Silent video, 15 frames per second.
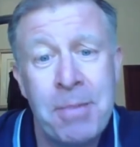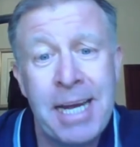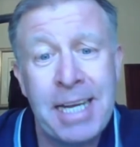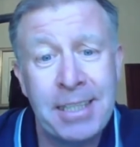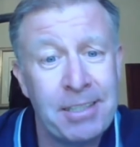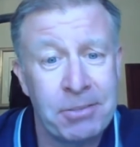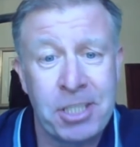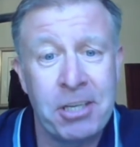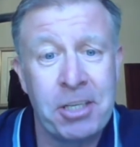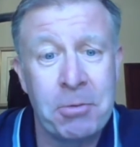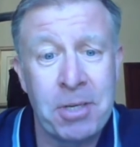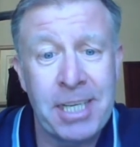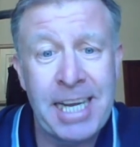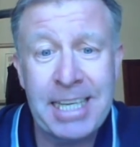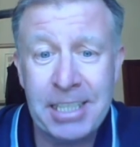to man. It was the
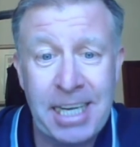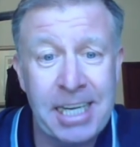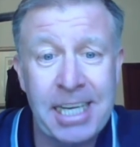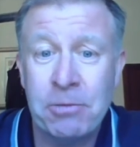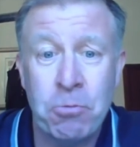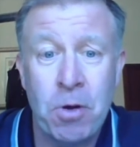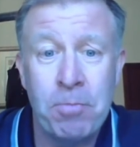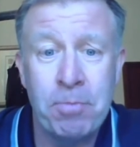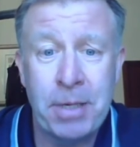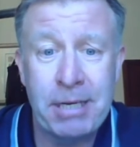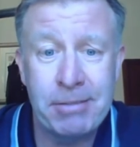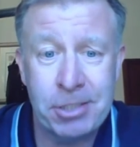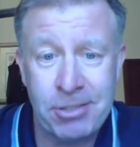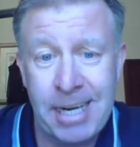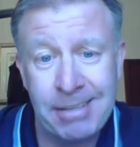only one I had. I had one
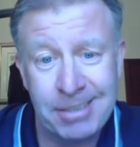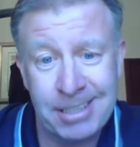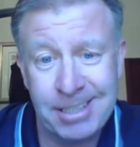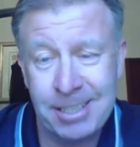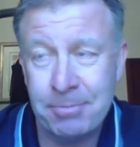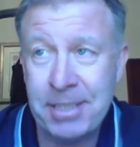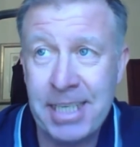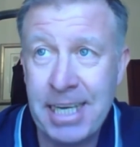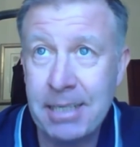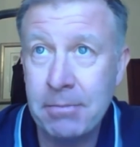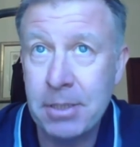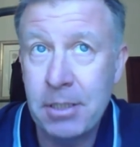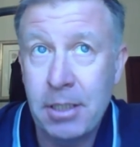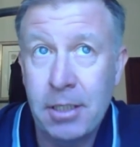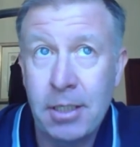pair of trousers to my
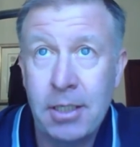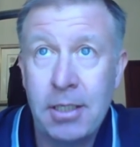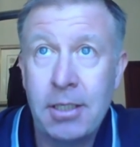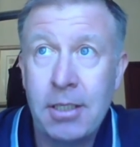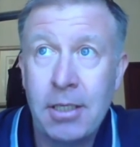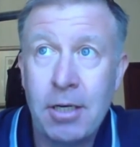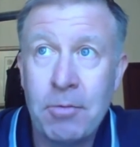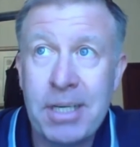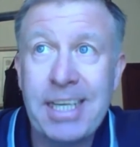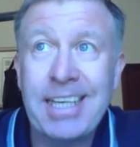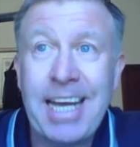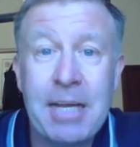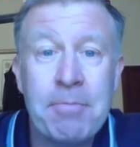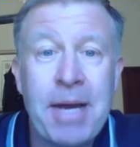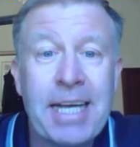name. And when
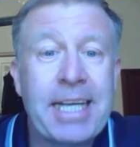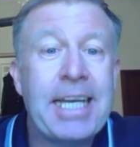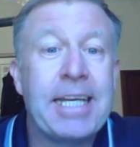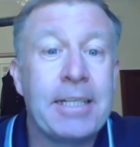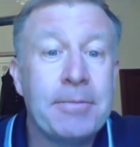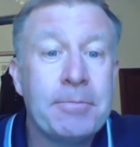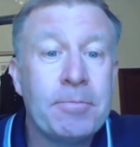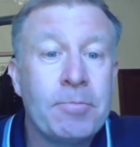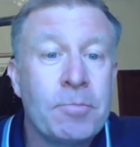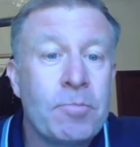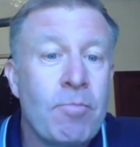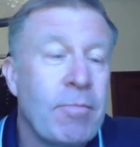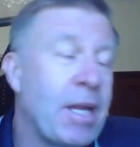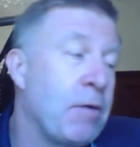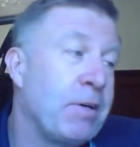I came back in,
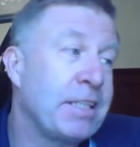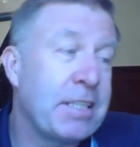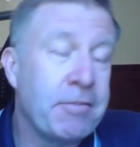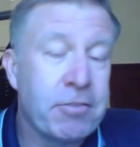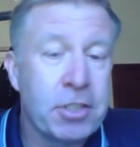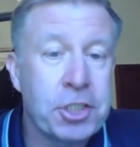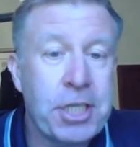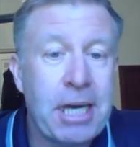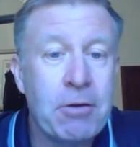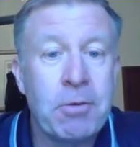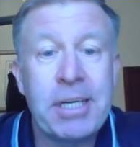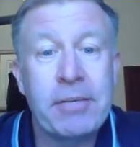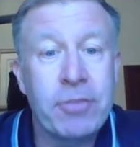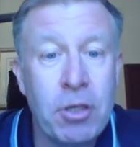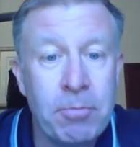I went in for a
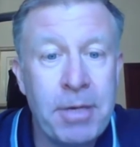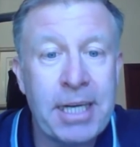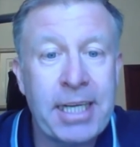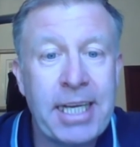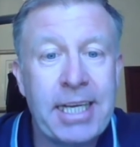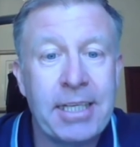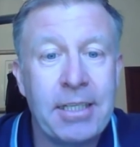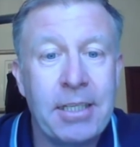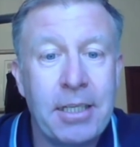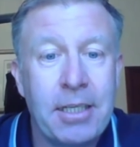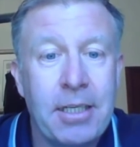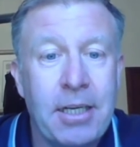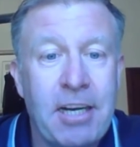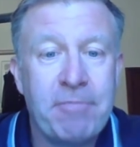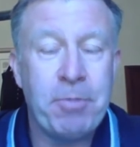shower. When I've come back in,
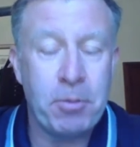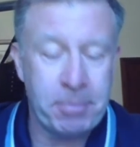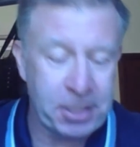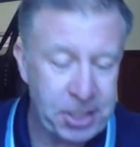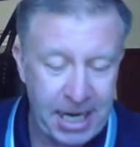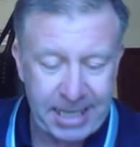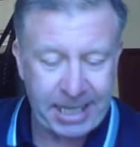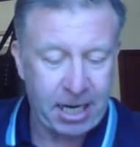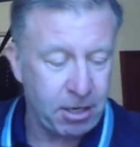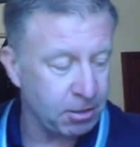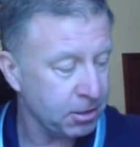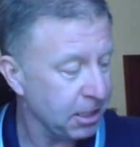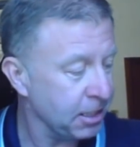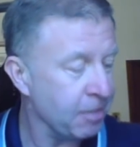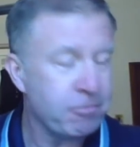I've put my jacket
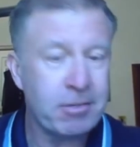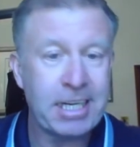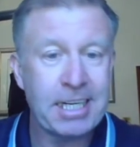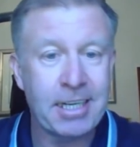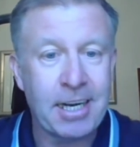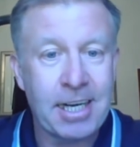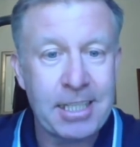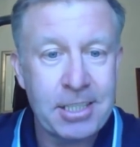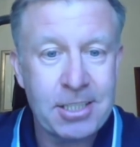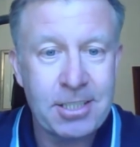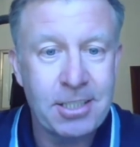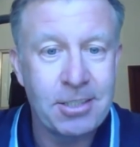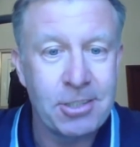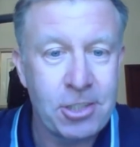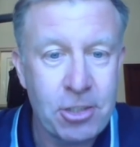on and I've
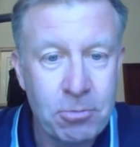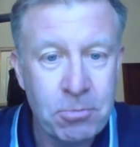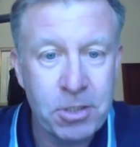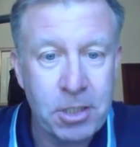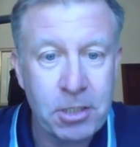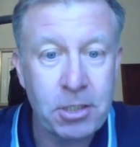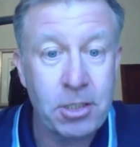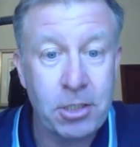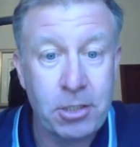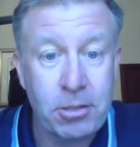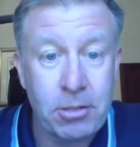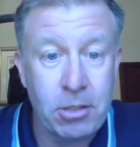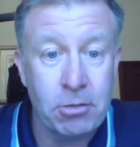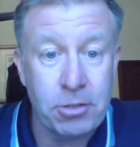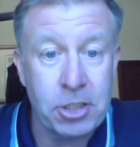realised someone had
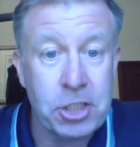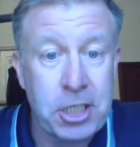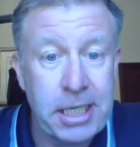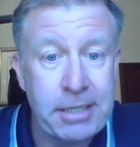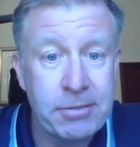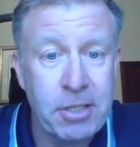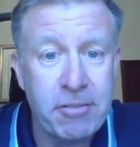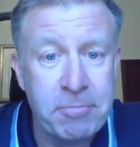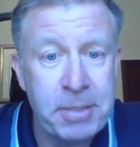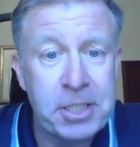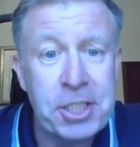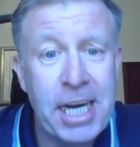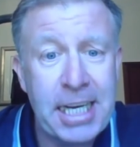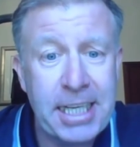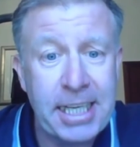cut the sleeves off
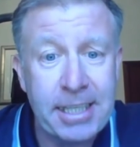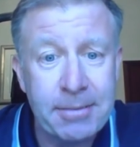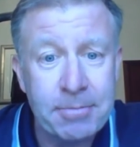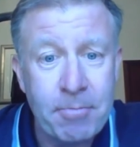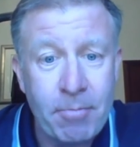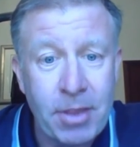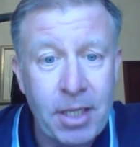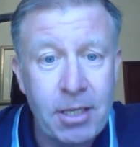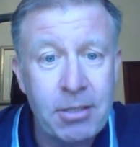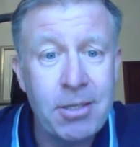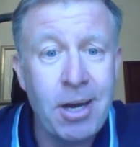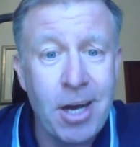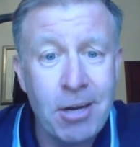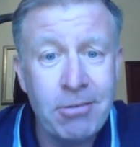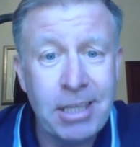my jacket.
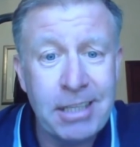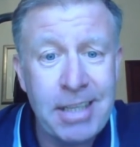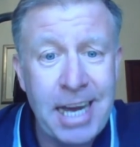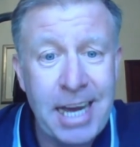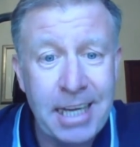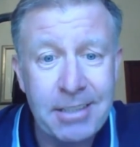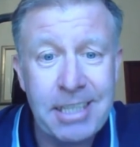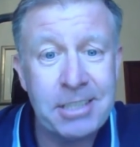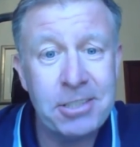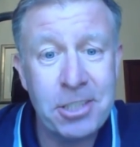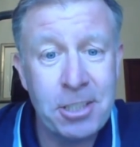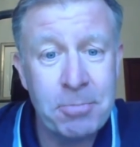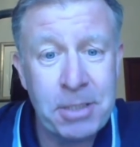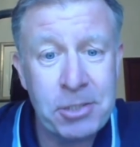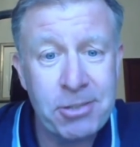Not only that, they
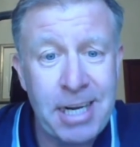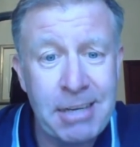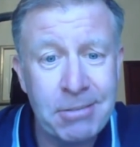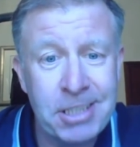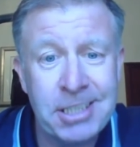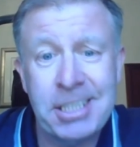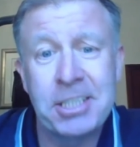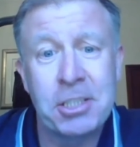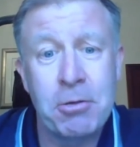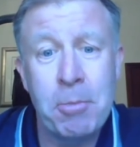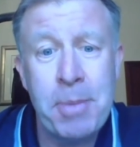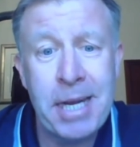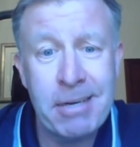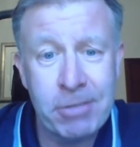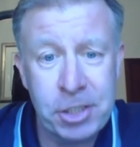turned my trousers
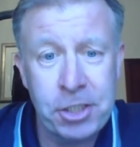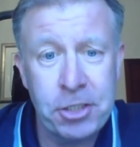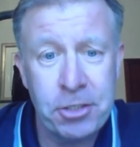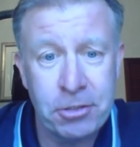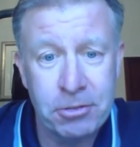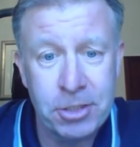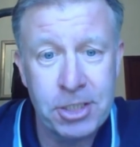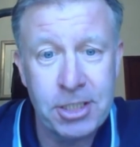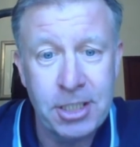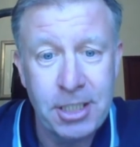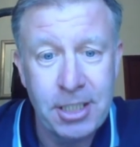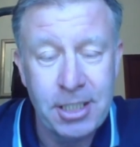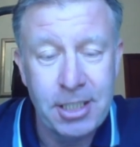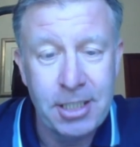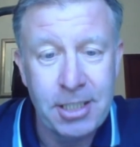into a pair of shorts.